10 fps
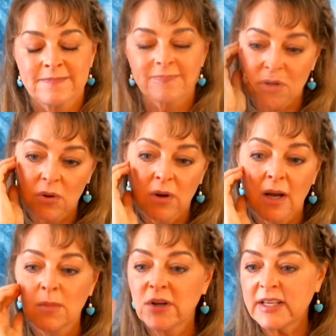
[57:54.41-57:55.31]
So
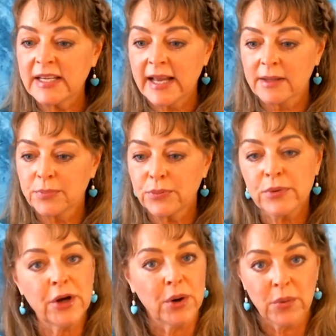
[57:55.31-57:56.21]
I'm looking at
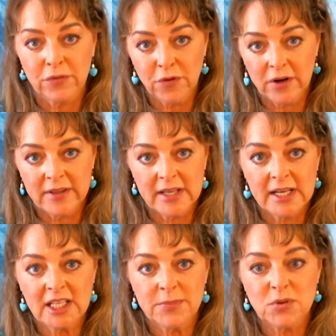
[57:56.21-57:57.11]
Pluto for the
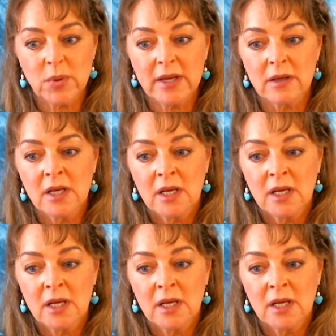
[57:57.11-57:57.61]
eclipse week.